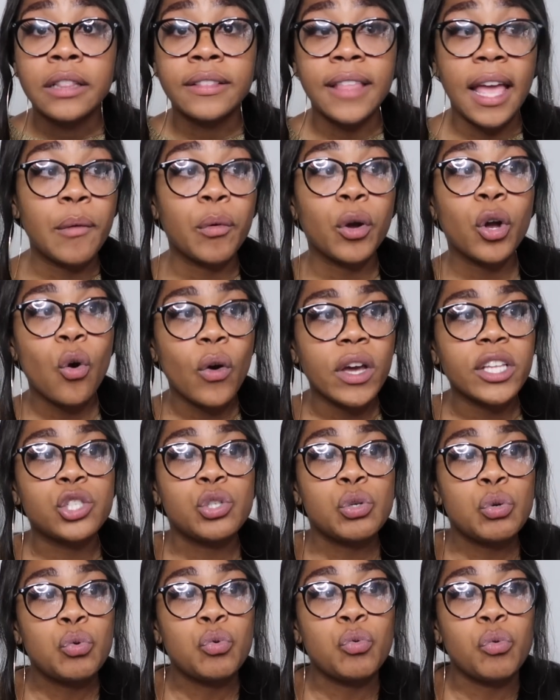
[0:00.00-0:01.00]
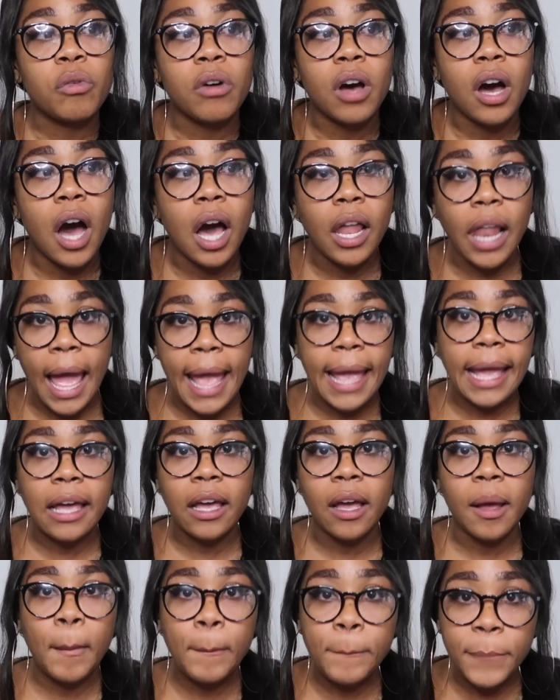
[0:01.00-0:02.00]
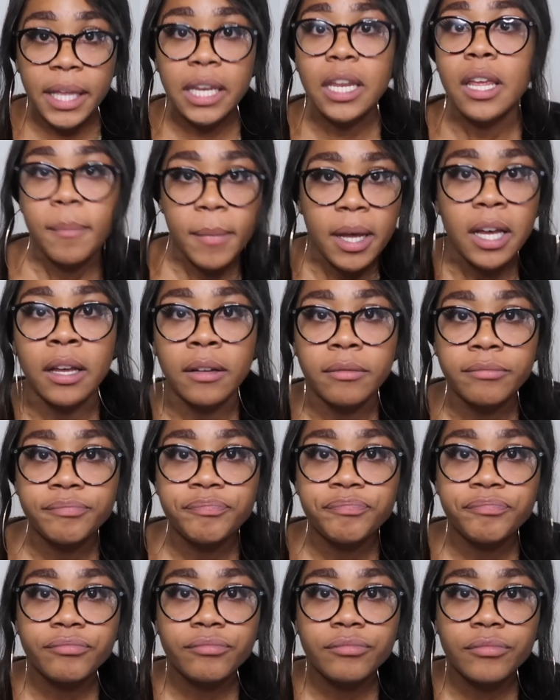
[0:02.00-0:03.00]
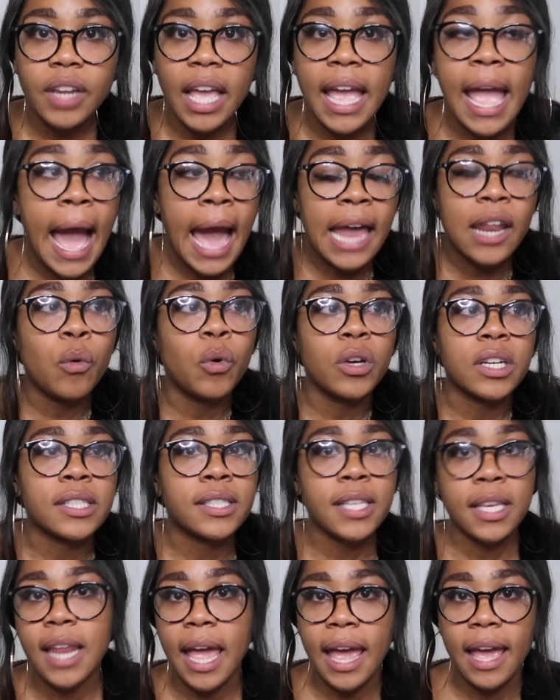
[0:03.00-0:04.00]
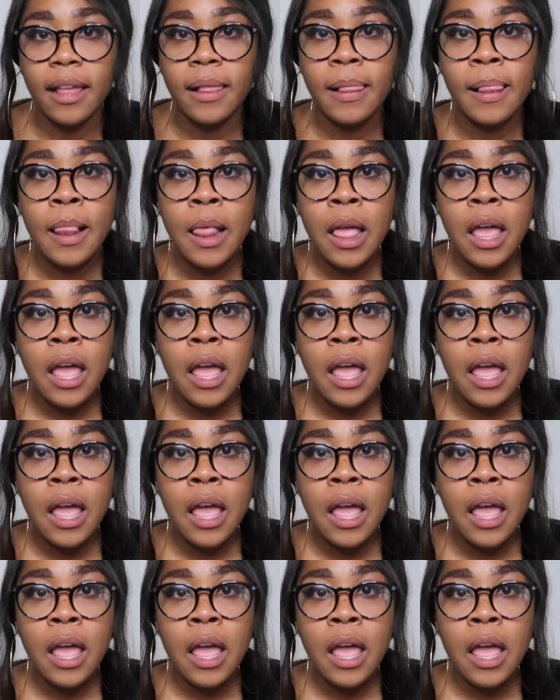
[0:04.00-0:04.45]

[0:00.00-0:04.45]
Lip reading: they were going to like beat him up, and I didn't want to see that.